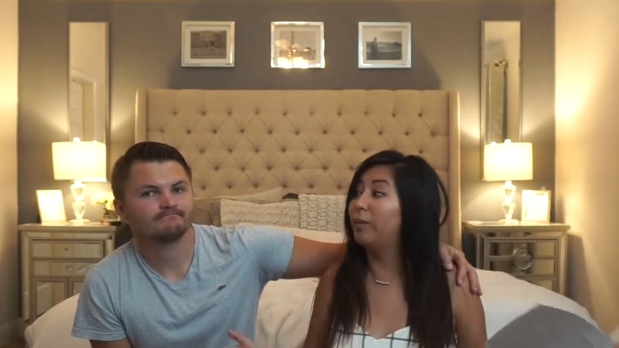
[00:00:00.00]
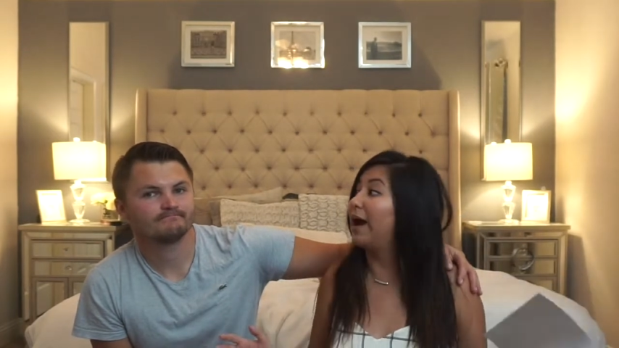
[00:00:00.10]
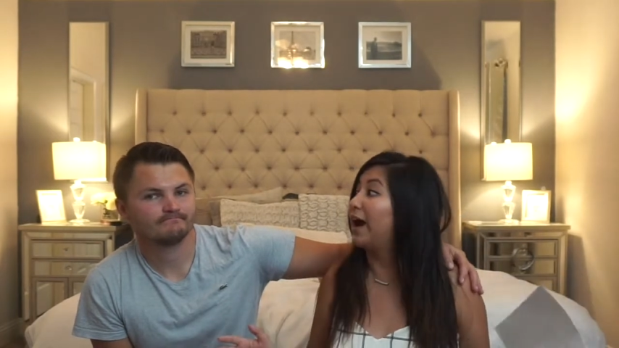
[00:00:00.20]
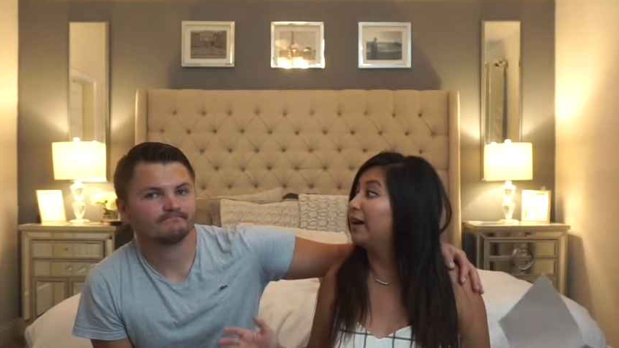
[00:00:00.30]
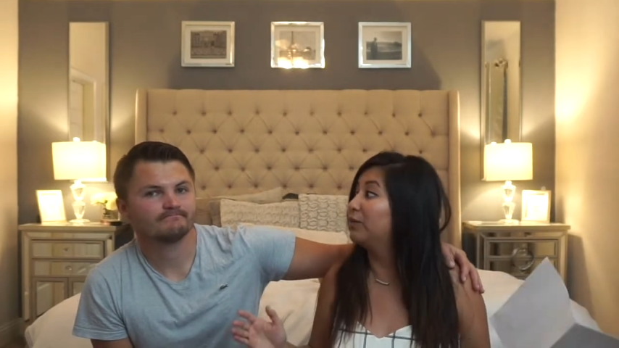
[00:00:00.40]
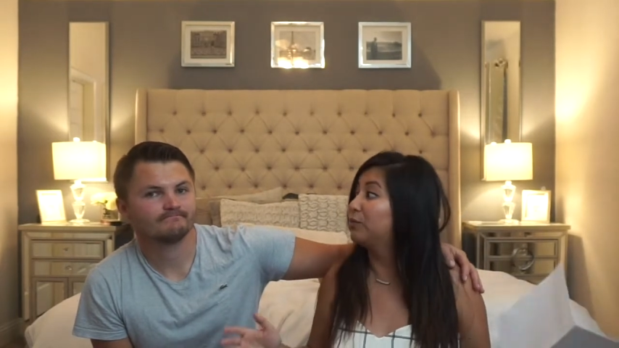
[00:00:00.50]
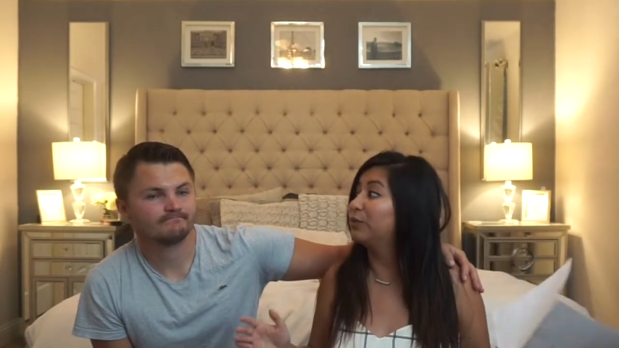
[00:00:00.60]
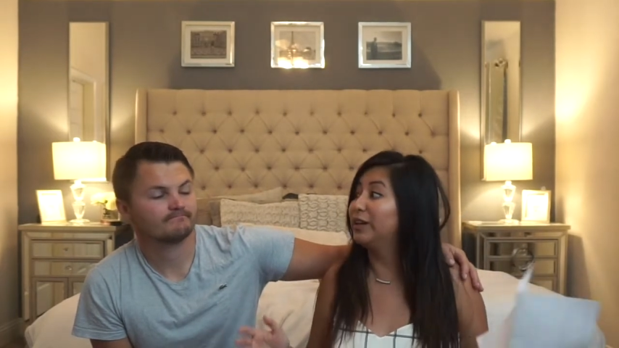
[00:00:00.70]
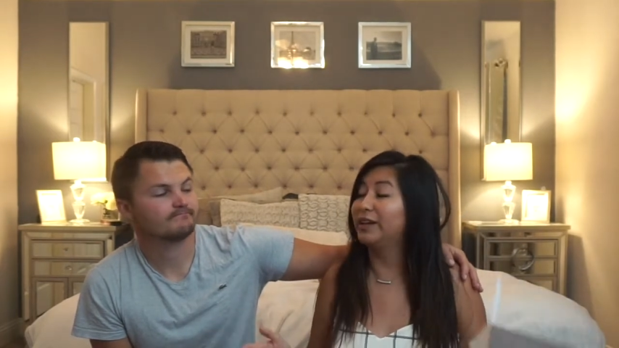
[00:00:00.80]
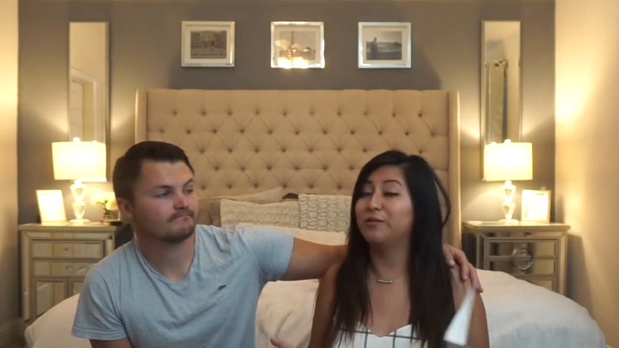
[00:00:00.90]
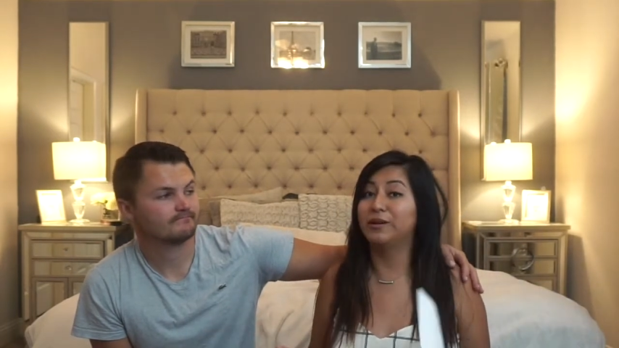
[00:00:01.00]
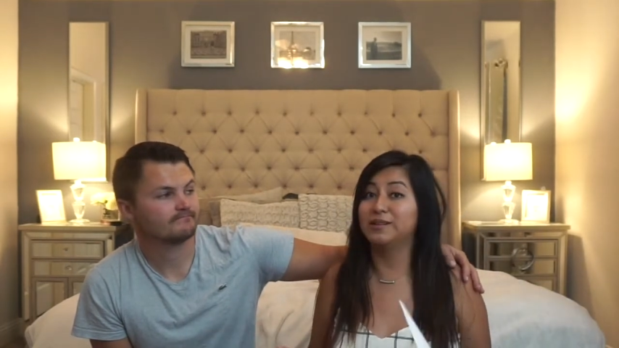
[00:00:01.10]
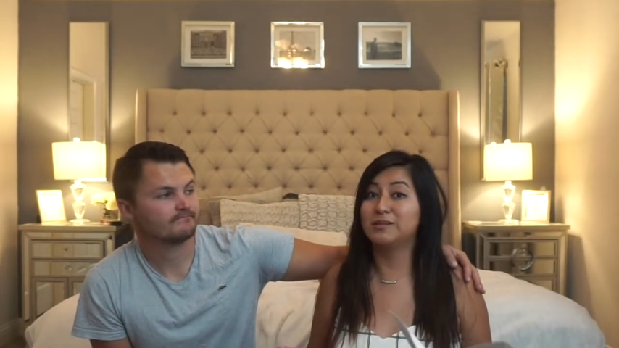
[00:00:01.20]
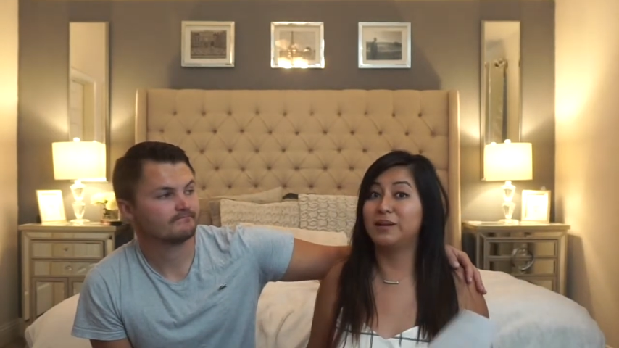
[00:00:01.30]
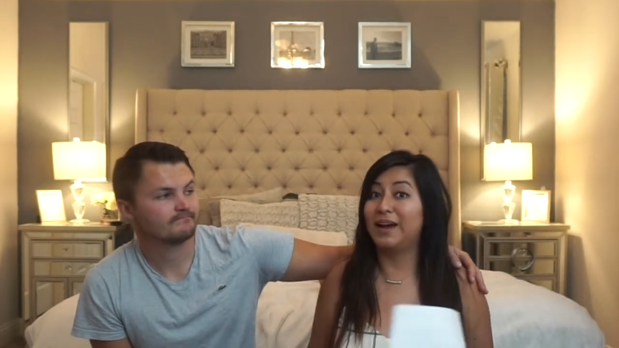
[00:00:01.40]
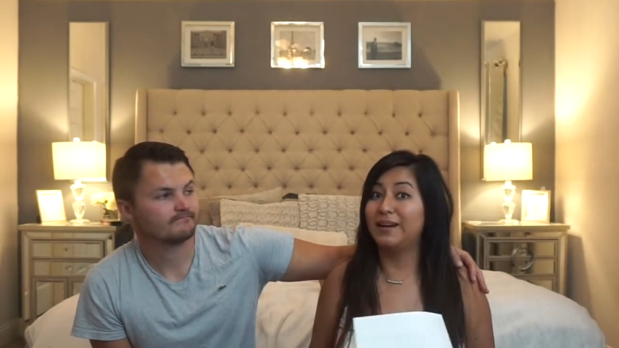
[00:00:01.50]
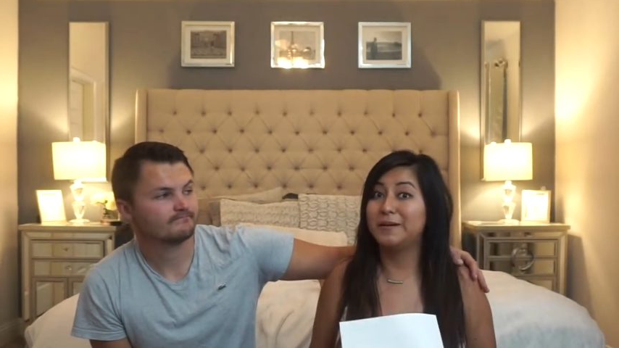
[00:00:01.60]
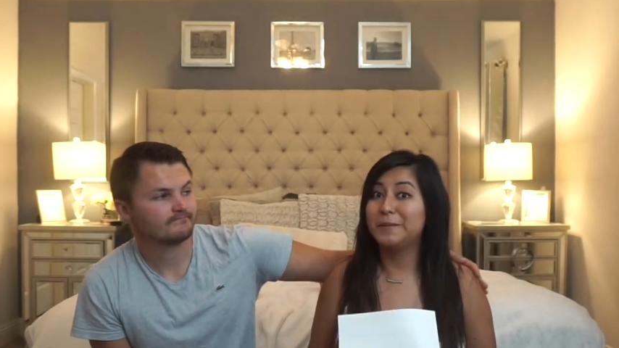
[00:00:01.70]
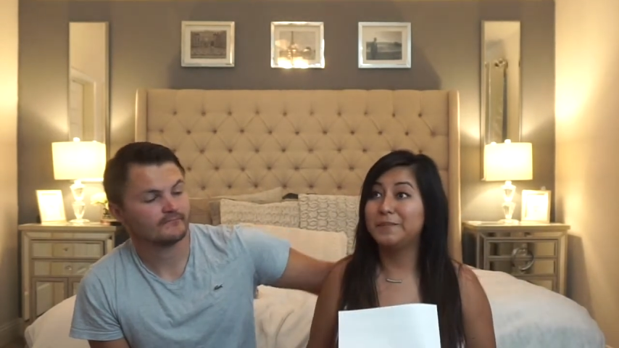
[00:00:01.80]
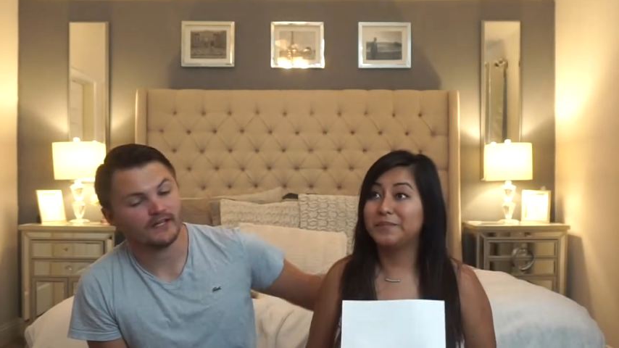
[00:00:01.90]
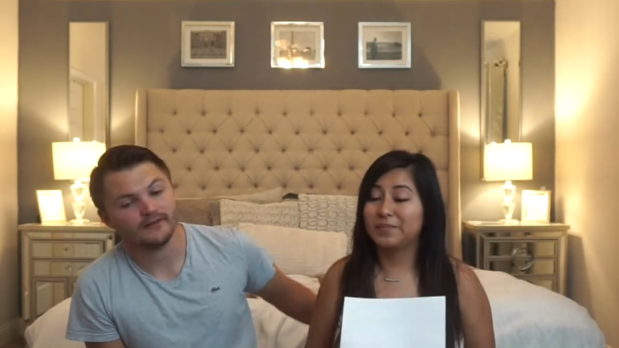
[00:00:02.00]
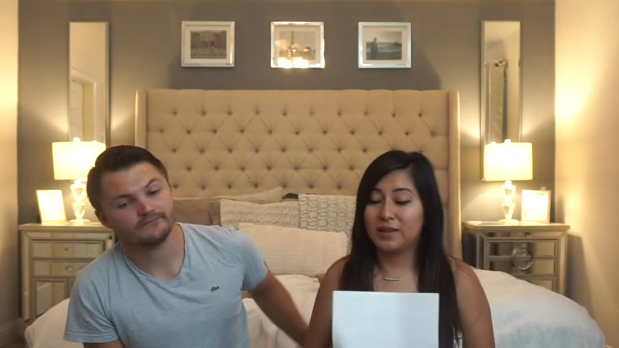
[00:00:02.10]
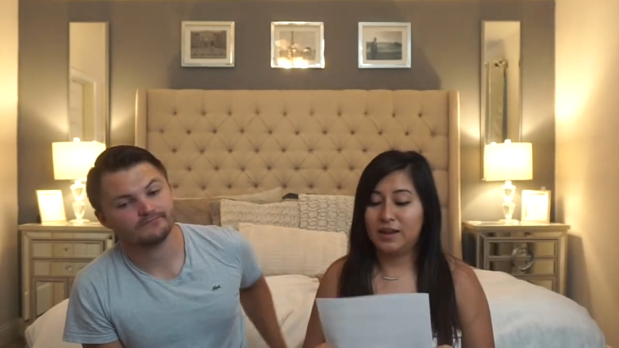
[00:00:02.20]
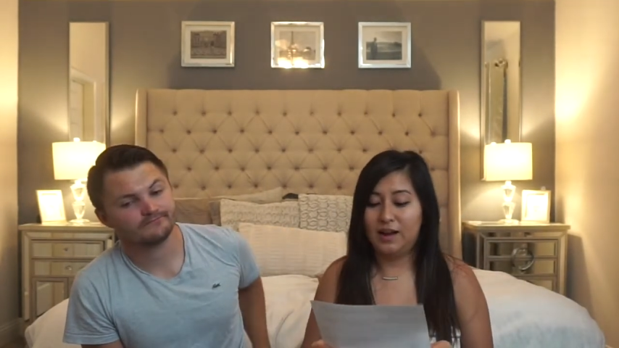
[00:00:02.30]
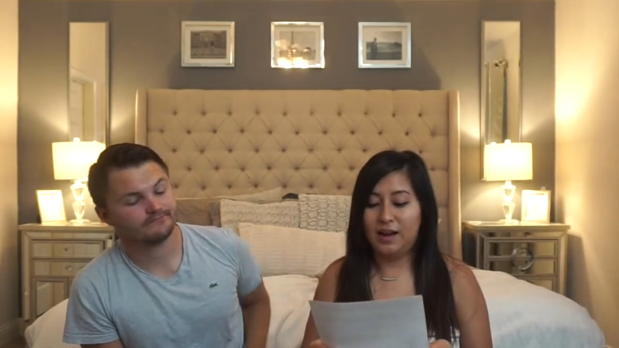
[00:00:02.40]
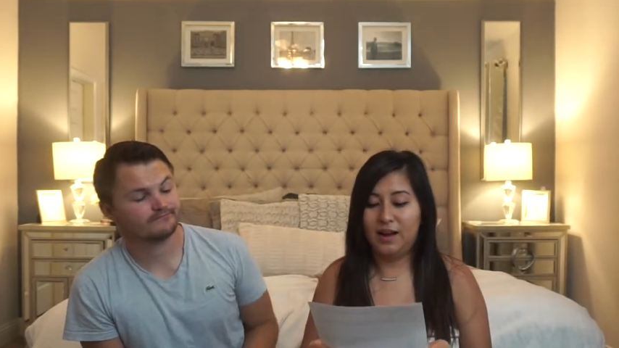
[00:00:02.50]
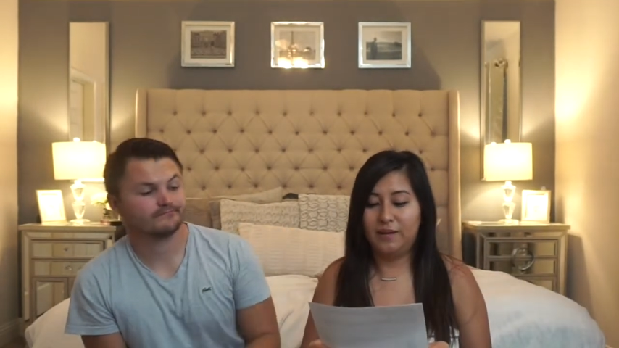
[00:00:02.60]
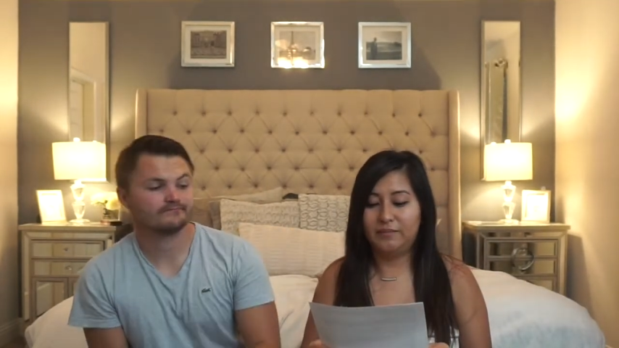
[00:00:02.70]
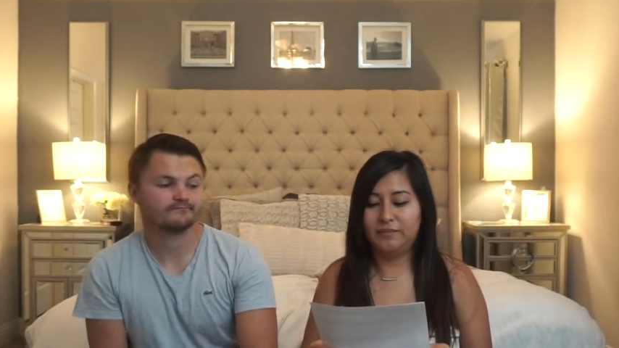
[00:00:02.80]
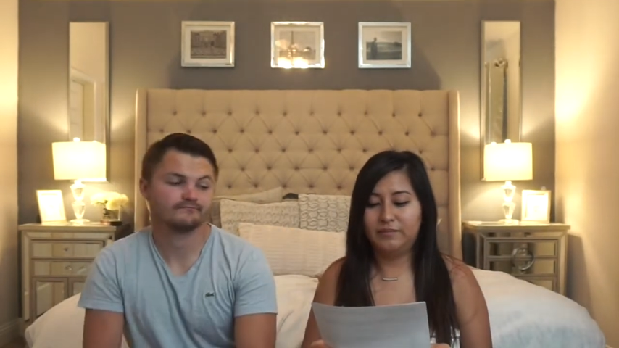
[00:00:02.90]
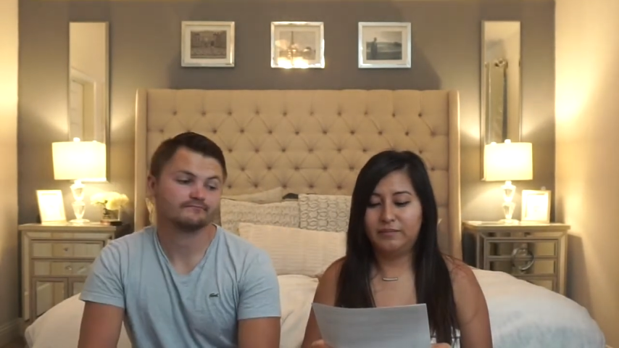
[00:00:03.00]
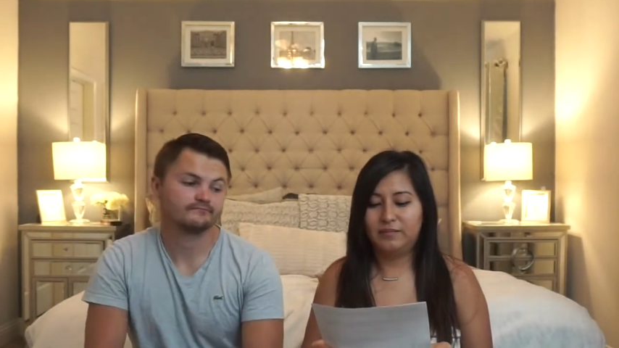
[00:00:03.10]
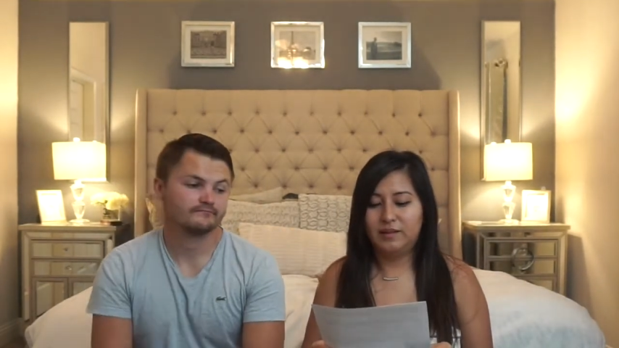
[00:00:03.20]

Speaker 1: bad. It really was bad. Yeah. Um,